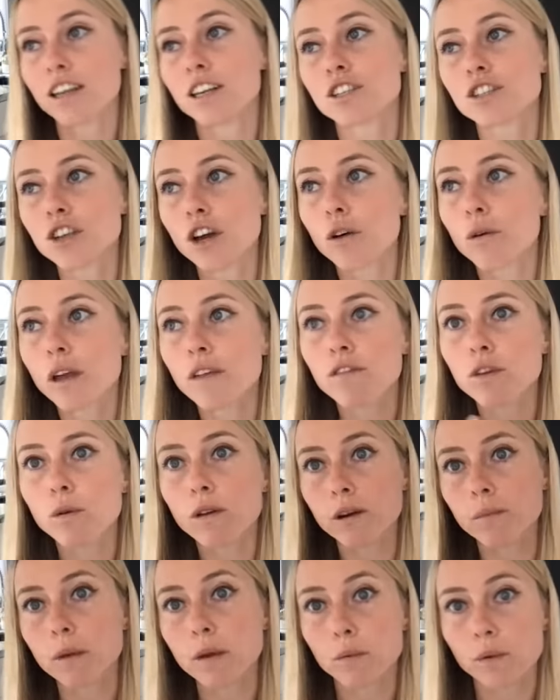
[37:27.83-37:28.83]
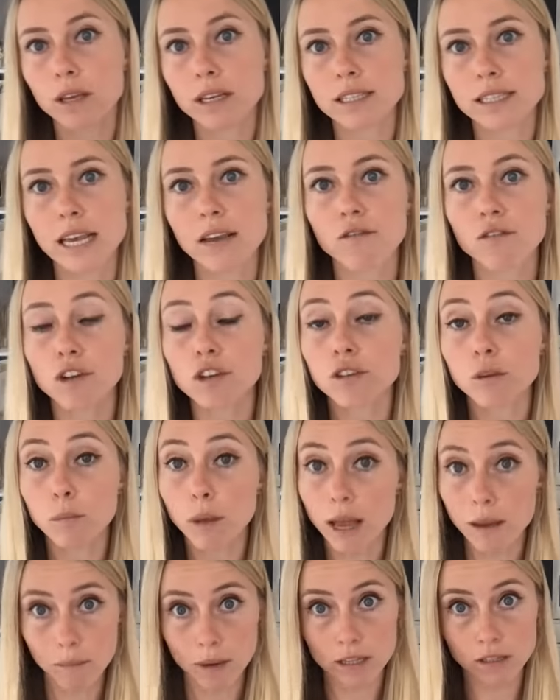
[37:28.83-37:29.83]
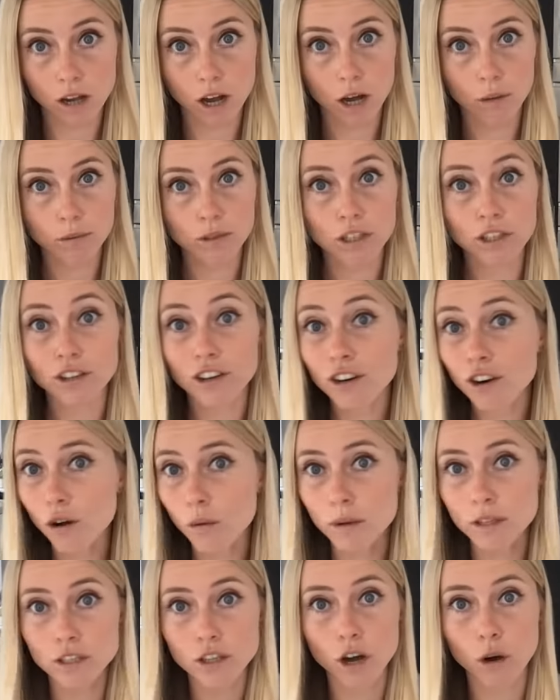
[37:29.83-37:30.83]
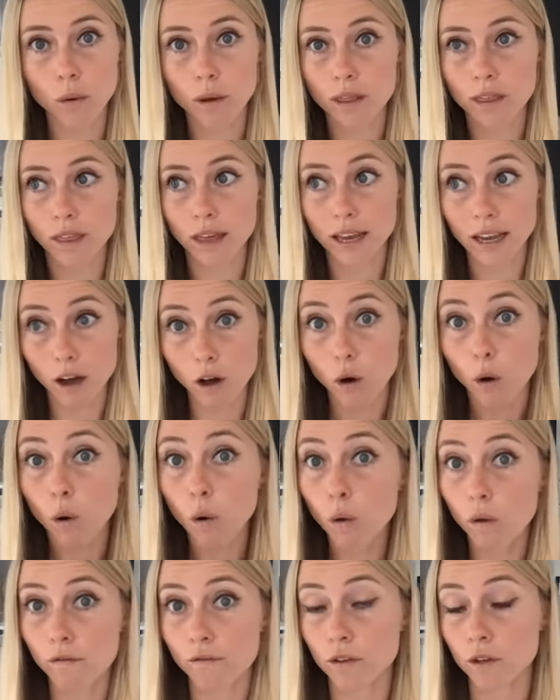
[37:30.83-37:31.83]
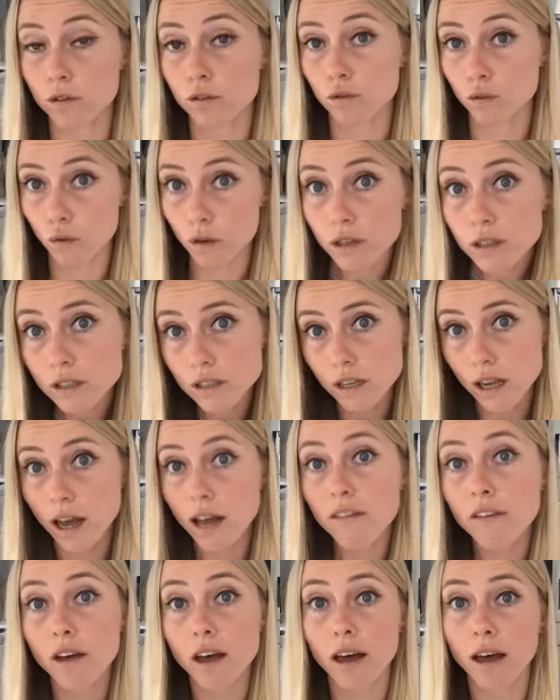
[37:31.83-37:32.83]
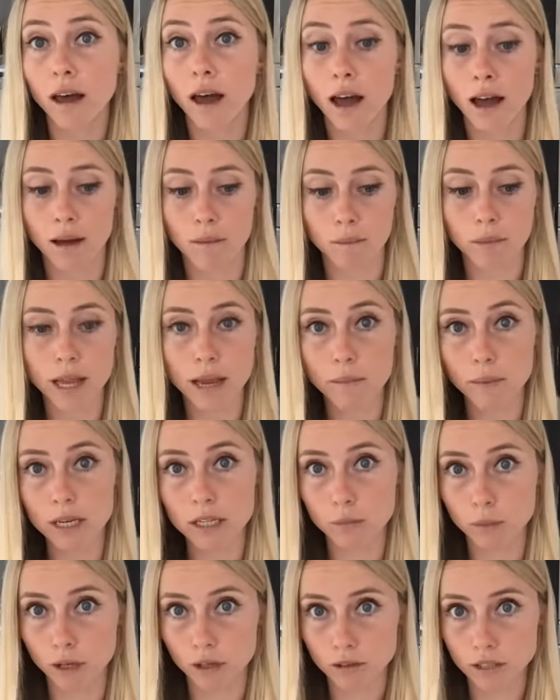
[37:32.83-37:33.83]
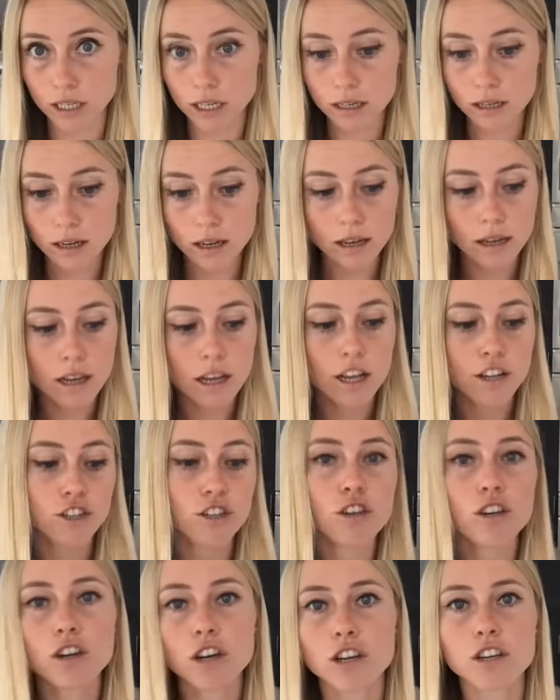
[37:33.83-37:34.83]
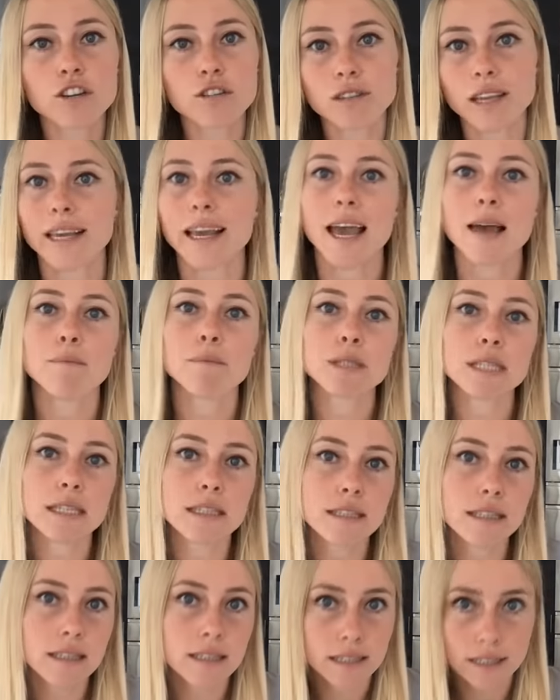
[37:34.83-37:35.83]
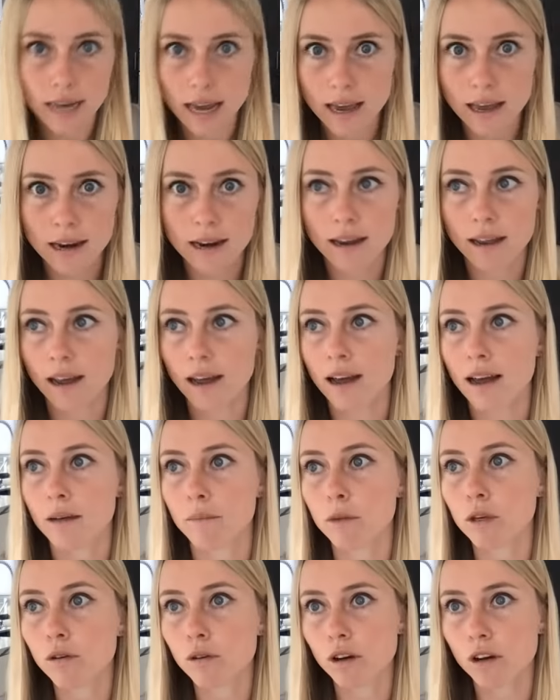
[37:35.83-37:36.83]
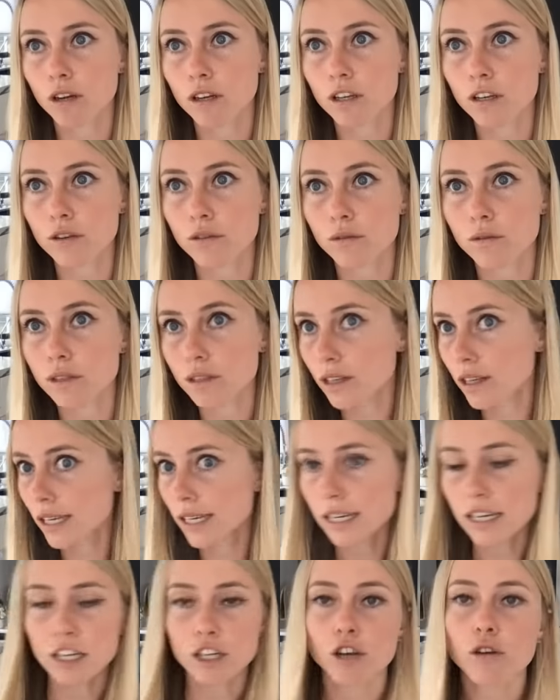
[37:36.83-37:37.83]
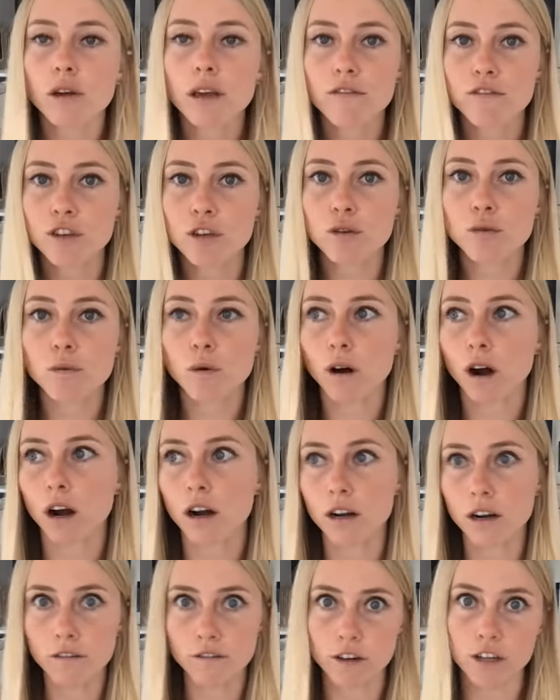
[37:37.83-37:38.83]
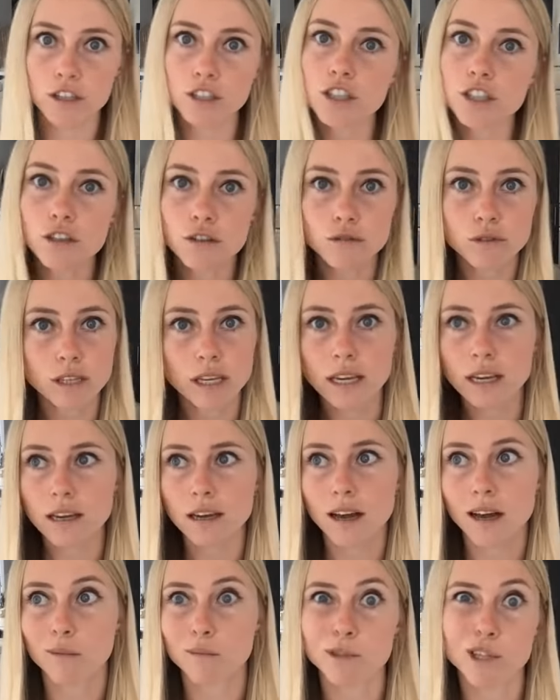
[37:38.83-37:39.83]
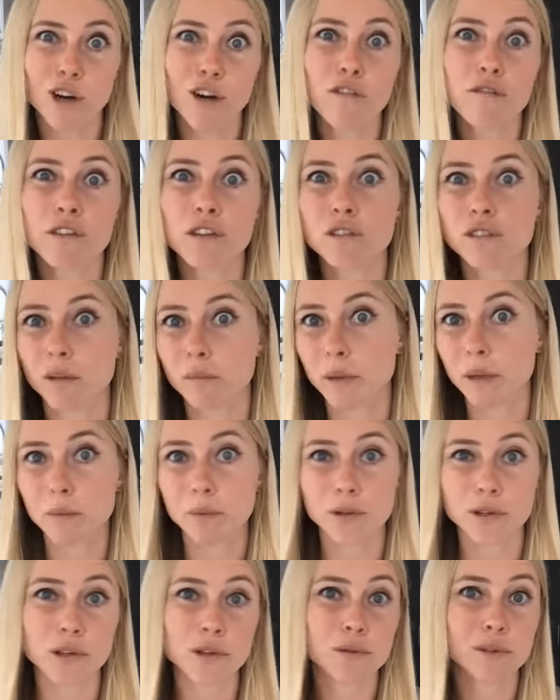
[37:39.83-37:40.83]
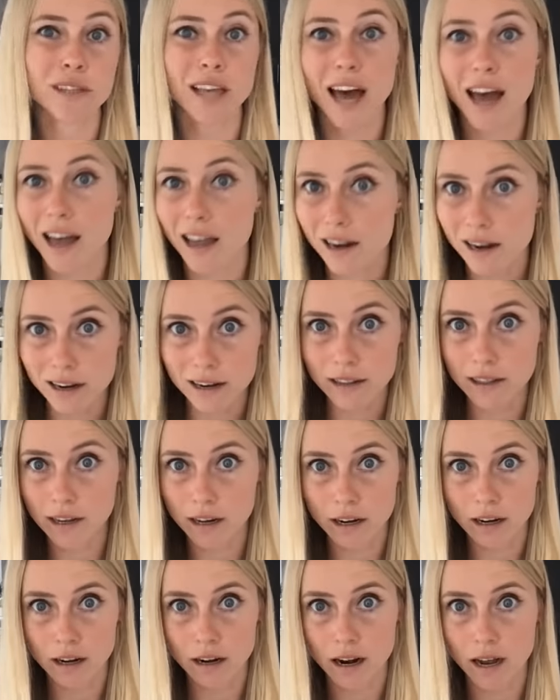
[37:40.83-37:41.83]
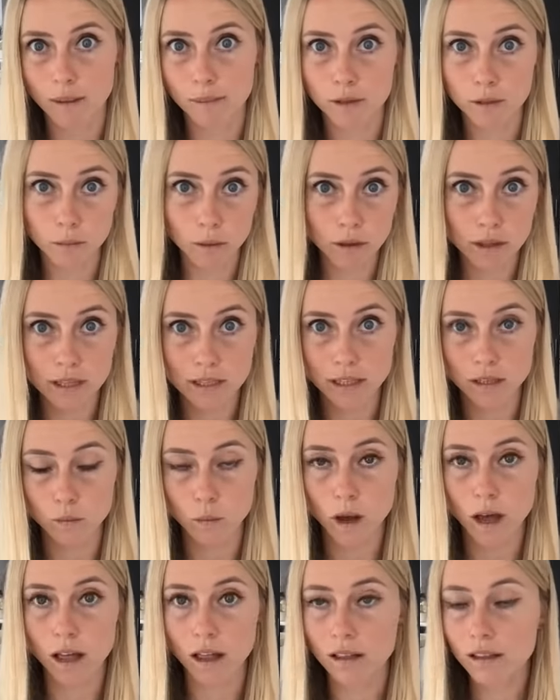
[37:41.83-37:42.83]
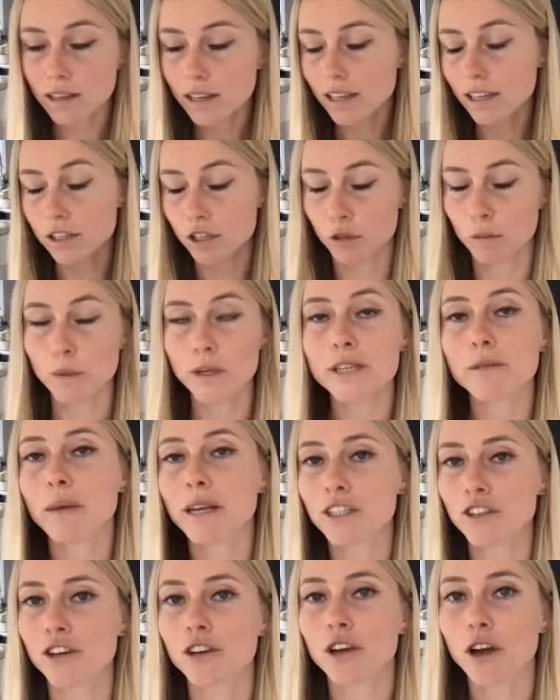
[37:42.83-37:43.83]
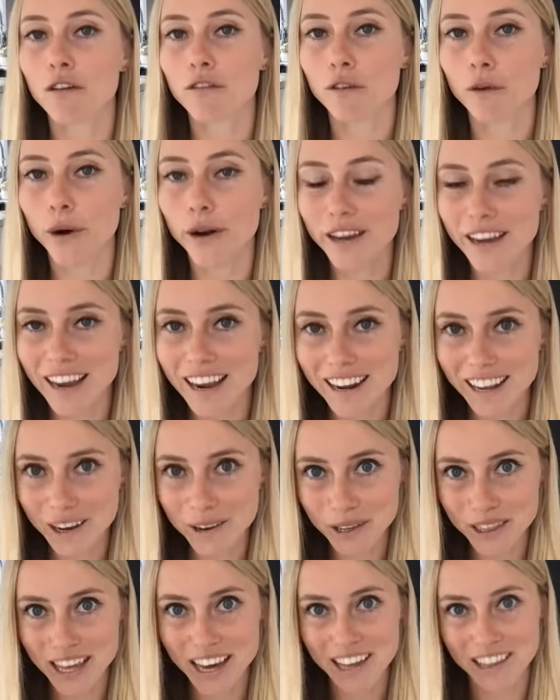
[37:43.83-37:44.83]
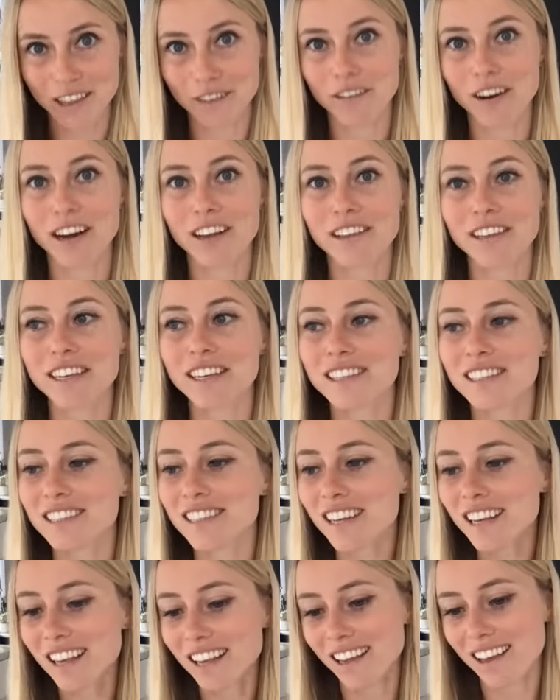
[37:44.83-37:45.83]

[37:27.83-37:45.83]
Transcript: So if you want to be really safe and use a plant-based option, you could always go with like a whole food source of a um, plant-based protein. So you could use like hemp seeds instead. Um, you could use you know, if you aren't averse to using um, tofu, some people use that in their um, smoothies as well. Just please make sure you go for organic with that at the very least.